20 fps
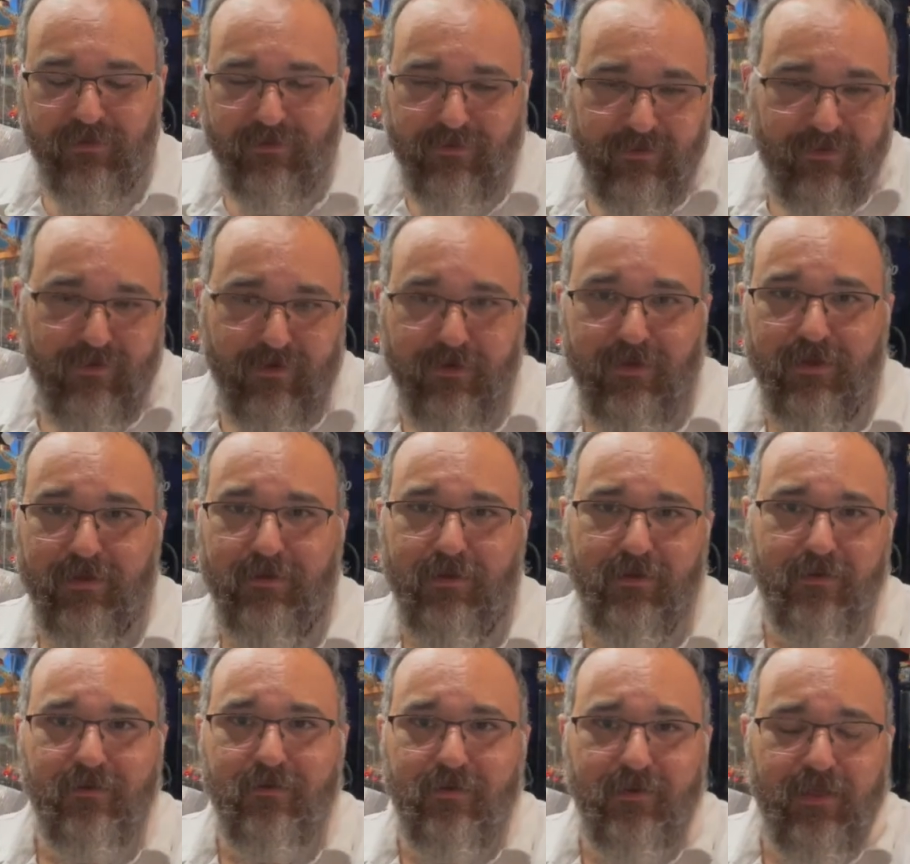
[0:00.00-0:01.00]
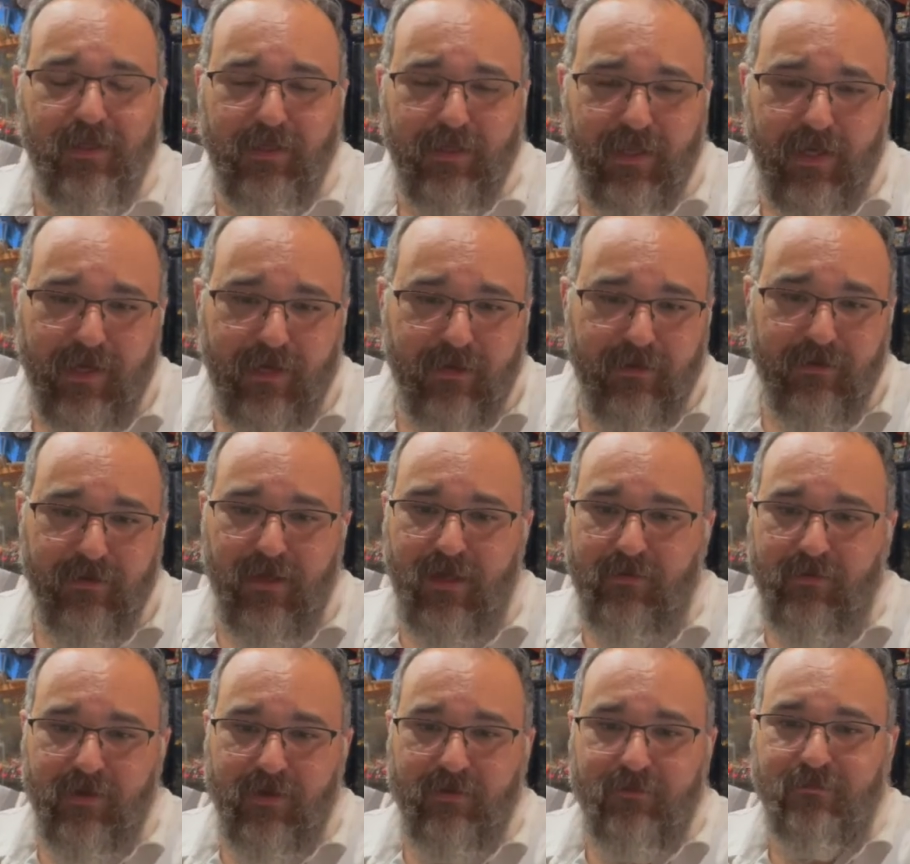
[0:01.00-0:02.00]
They're, they're, they, yeah, I
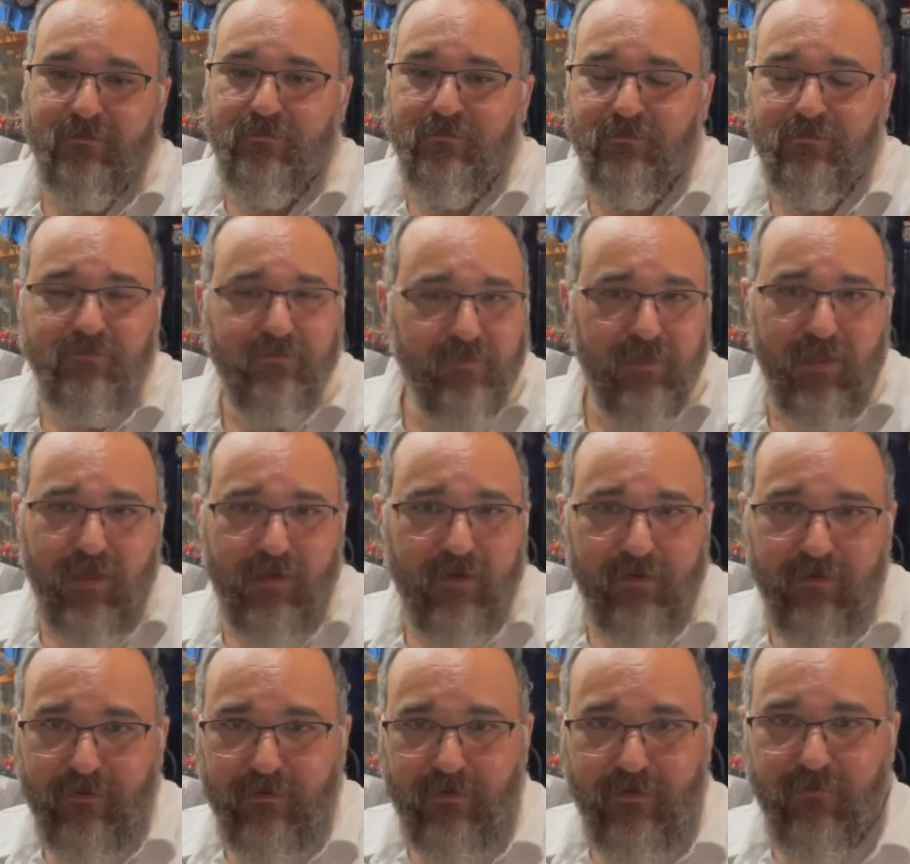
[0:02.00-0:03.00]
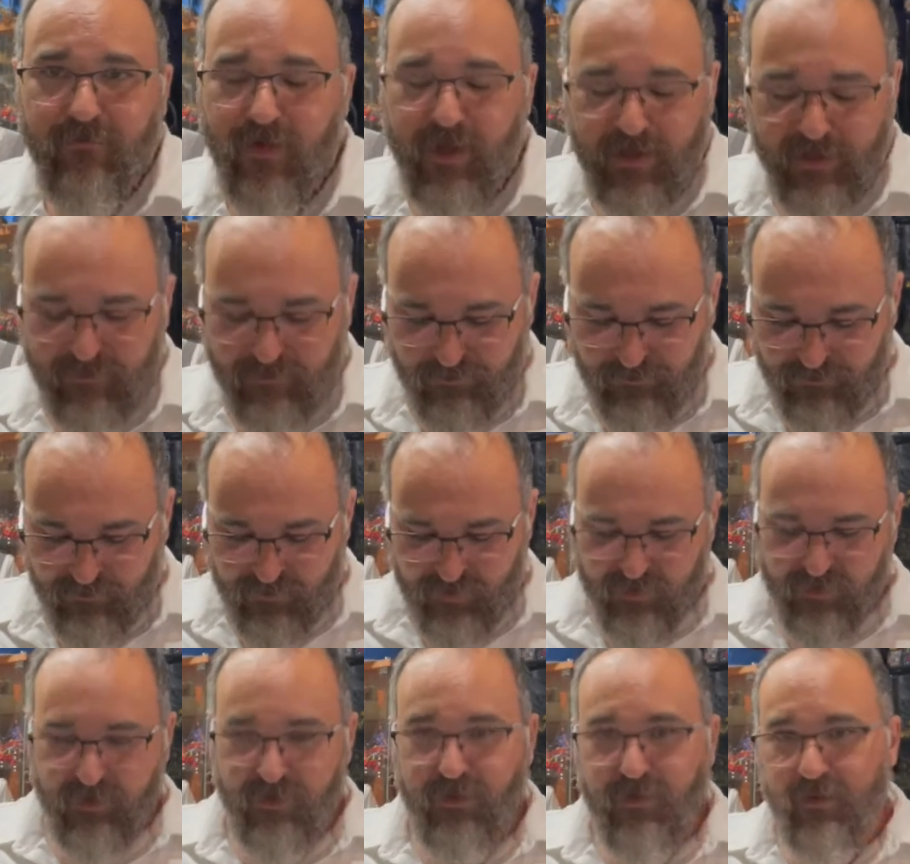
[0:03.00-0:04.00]
mean, yeah, they're fine.
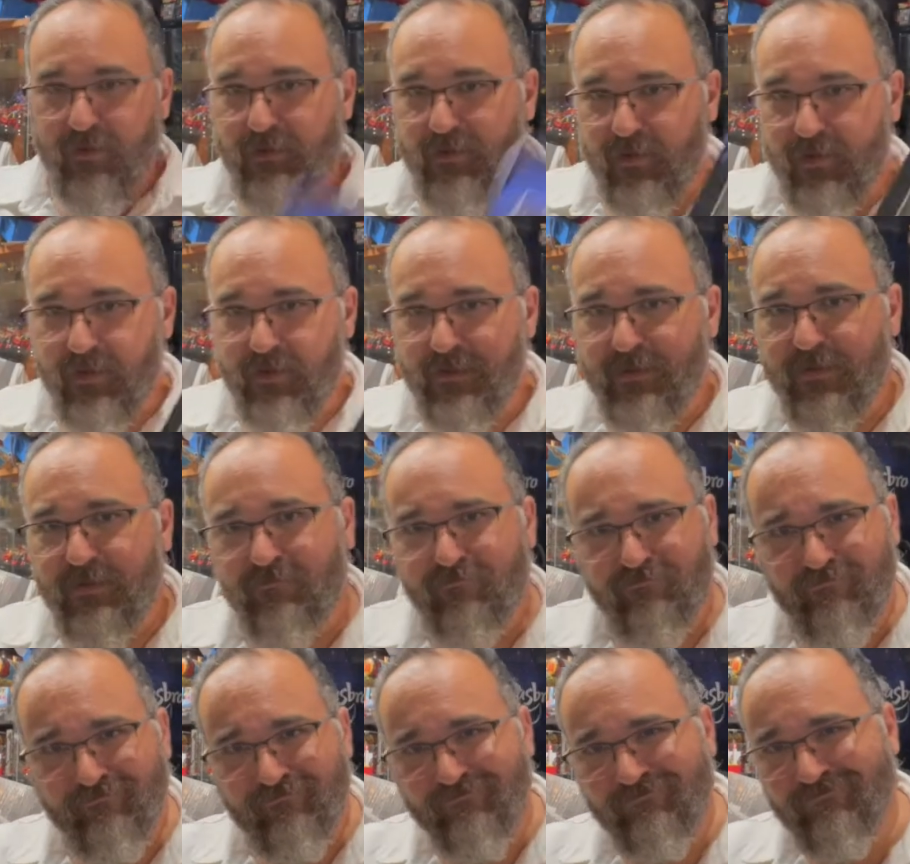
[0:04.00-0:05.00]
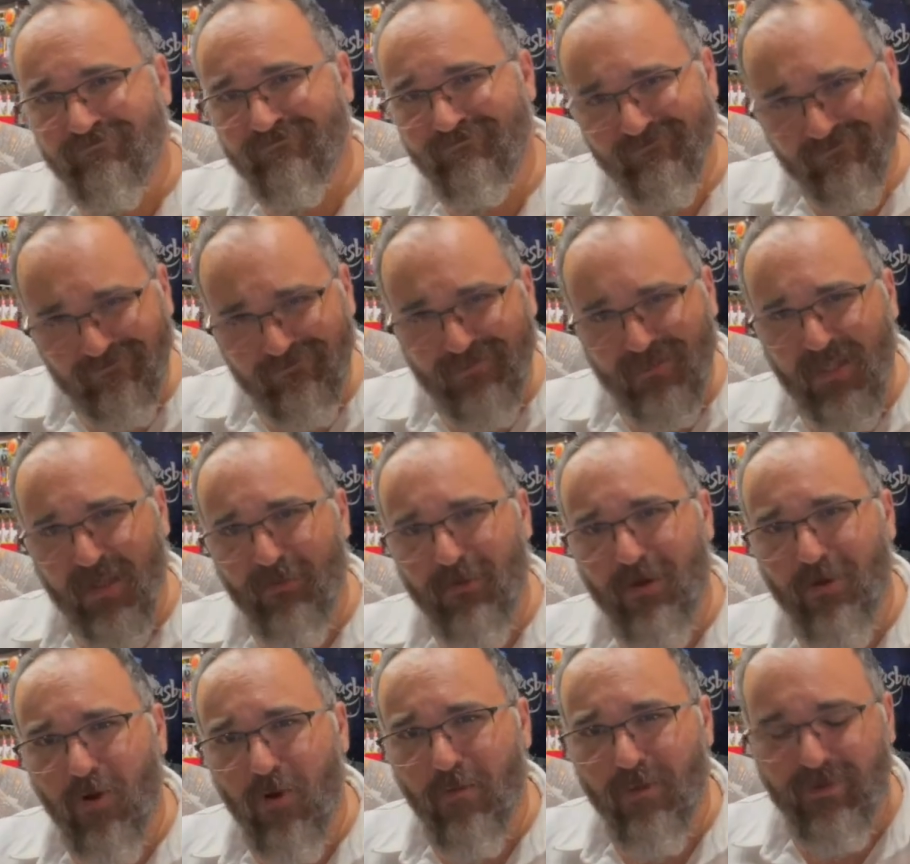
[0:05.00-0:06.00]
These, I'm going
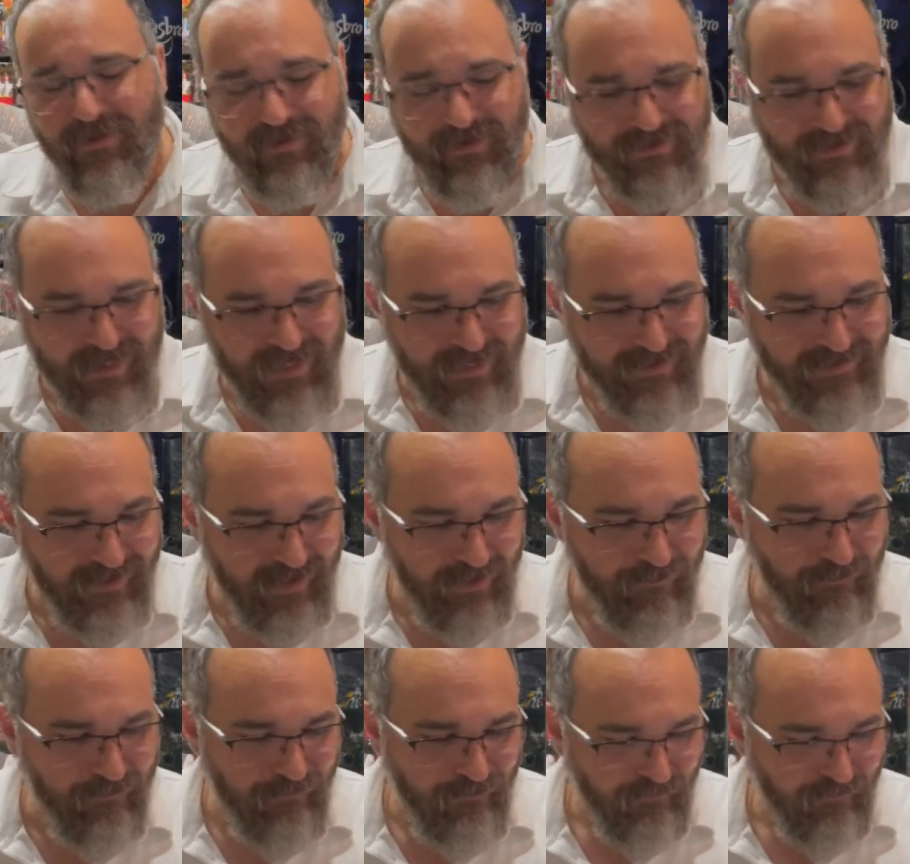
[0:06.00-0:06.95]
to open these guys up.